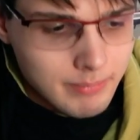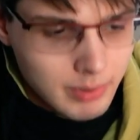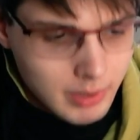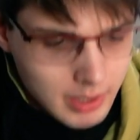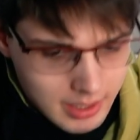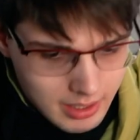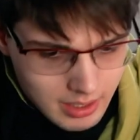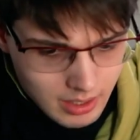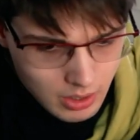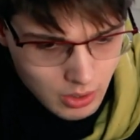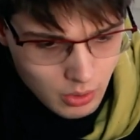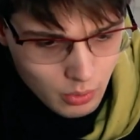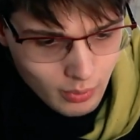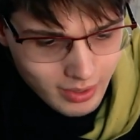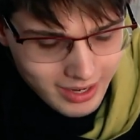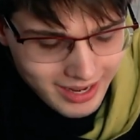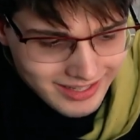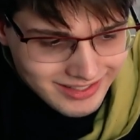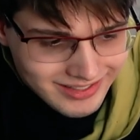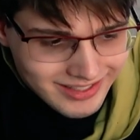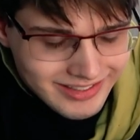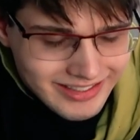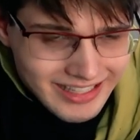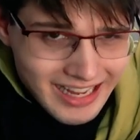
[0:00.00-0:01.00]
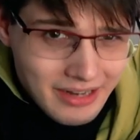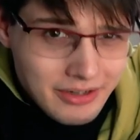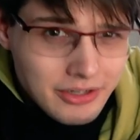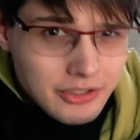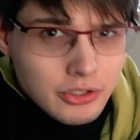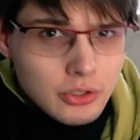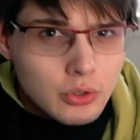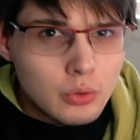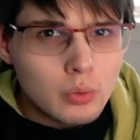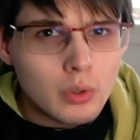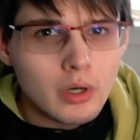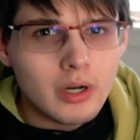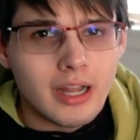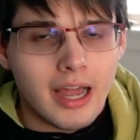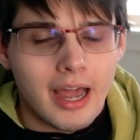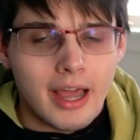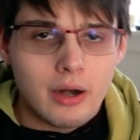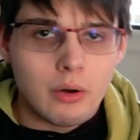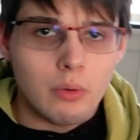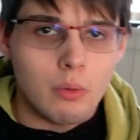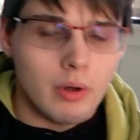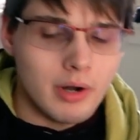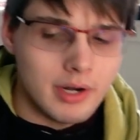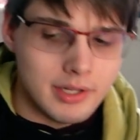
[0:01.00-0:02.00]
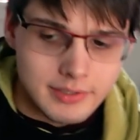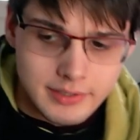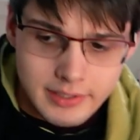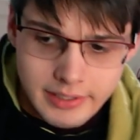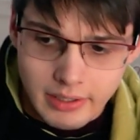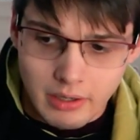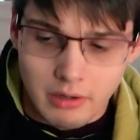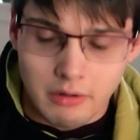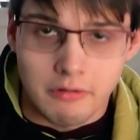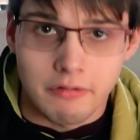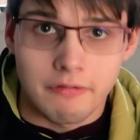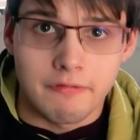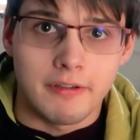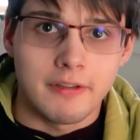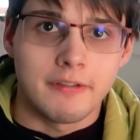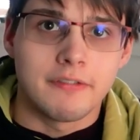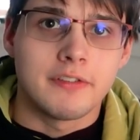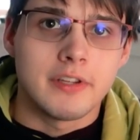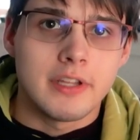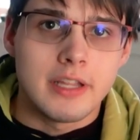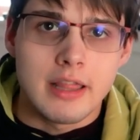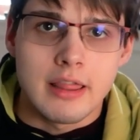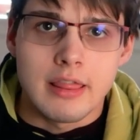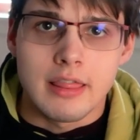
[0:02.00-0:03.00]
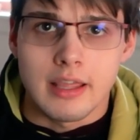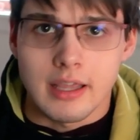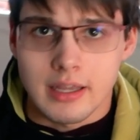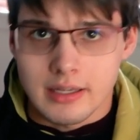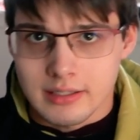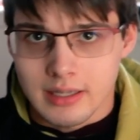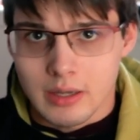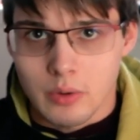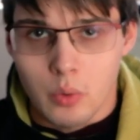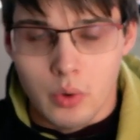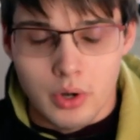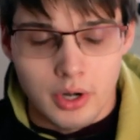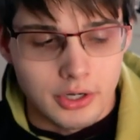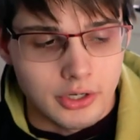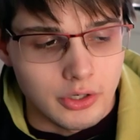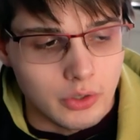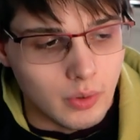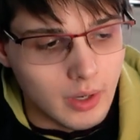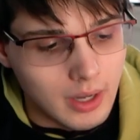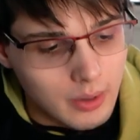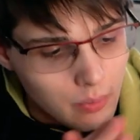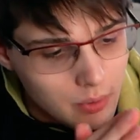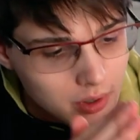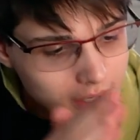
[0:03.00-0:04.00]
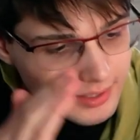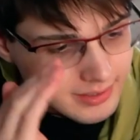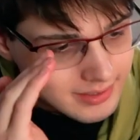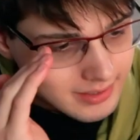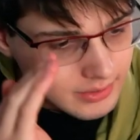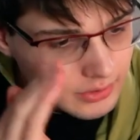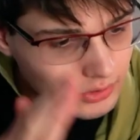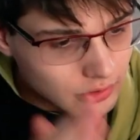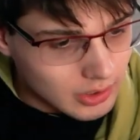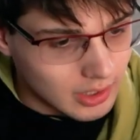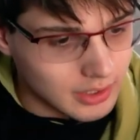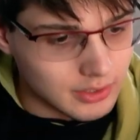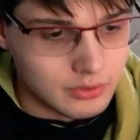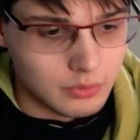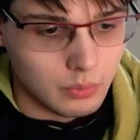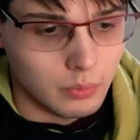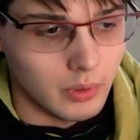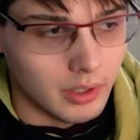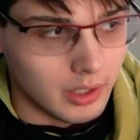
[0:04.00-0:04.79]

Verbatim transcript: But when I sit down to do work, I don't want to see all 15 things I want to do. I want to see just